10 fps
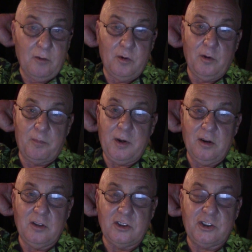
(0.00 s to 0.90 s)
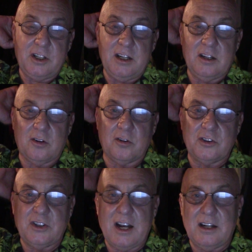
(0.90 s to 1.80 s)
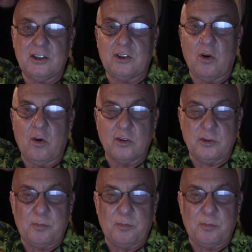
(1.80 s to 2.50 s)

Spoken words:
It would appear that she and her Zionist cohorts